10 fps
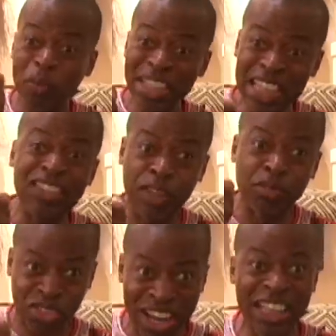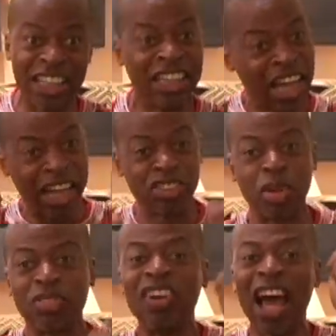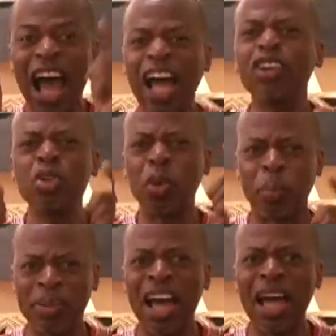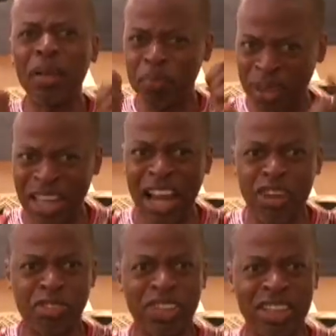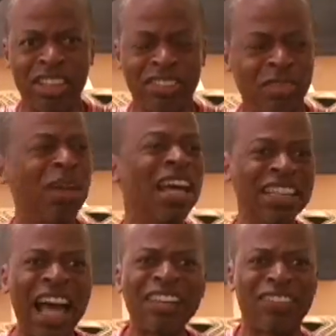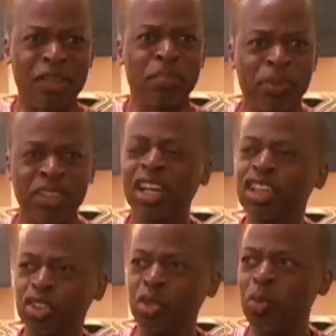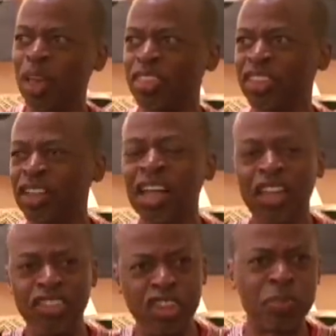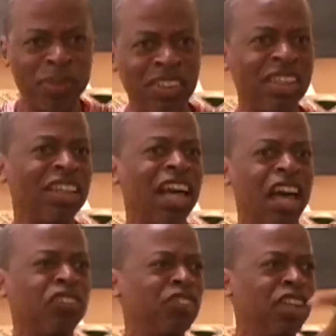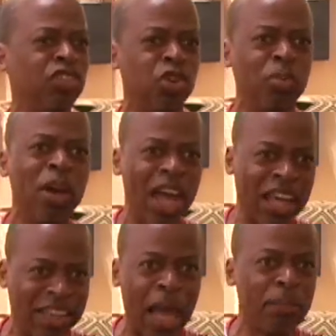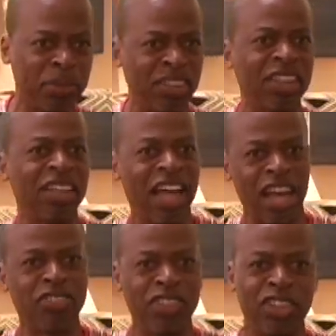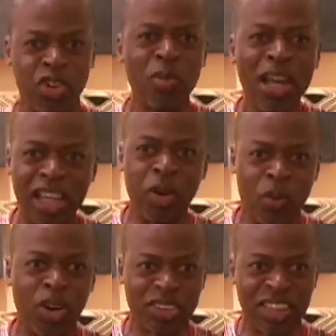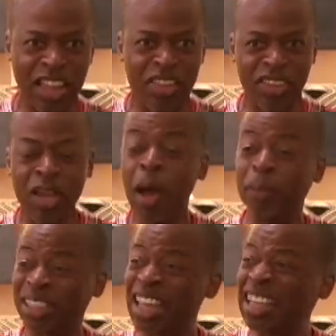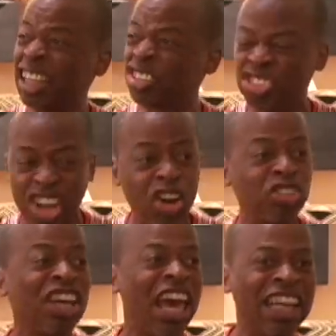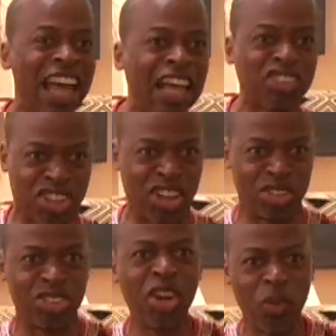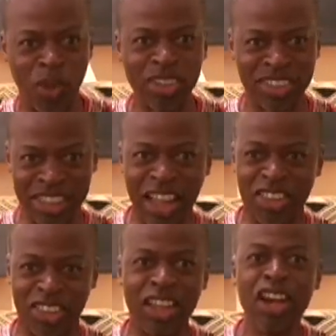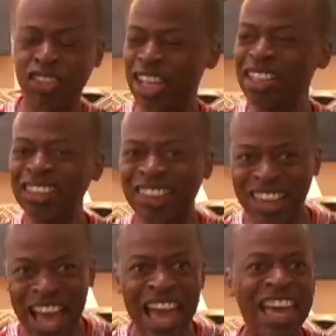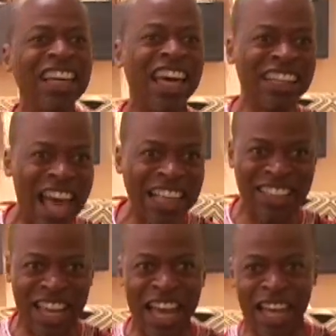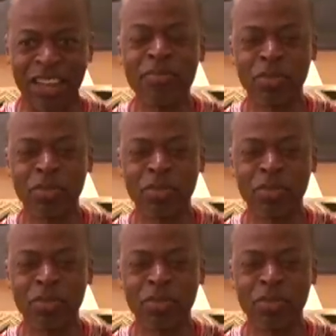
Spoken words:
we need some training in terms of how do you apply Pan Africanism, not simply to whether this particular ethnic group and that particular ethnic group can work together, but can this church and that church work together? Can this gang and that gang